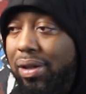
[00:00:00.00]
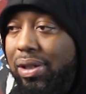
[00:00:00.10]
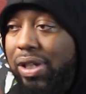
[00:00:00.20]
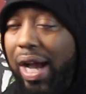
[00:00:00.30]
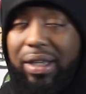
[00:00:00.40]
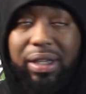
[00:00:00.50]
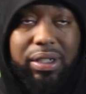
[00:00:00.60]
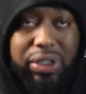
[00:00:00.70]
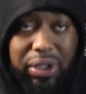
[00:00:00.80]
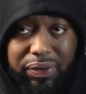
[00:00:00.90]
Shotgun
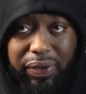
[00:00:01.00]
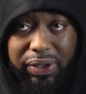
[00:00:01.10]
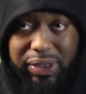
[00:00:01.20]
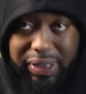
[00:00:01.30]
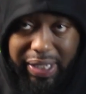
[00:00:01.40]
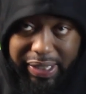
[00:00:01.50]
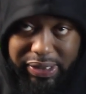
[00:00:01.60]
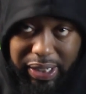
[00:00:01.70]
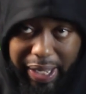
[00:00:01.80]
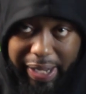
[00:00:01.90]
Shug versus Kid
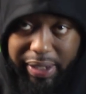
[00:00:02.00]
Slade.